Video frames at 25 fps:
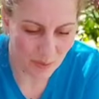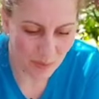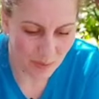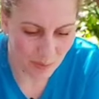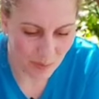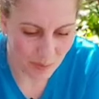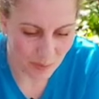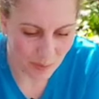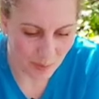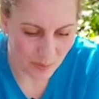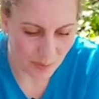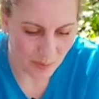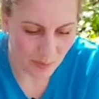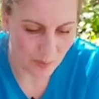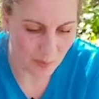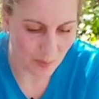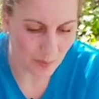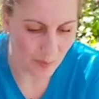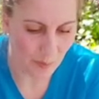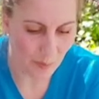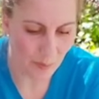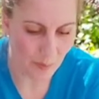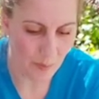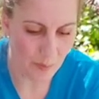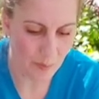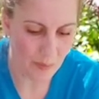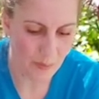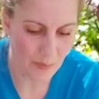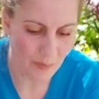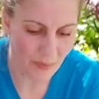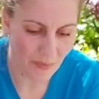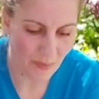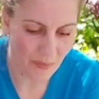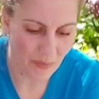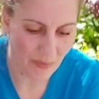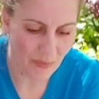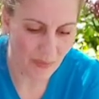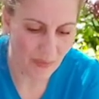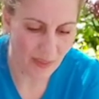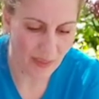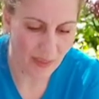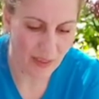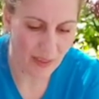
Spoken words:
Nobody speaks.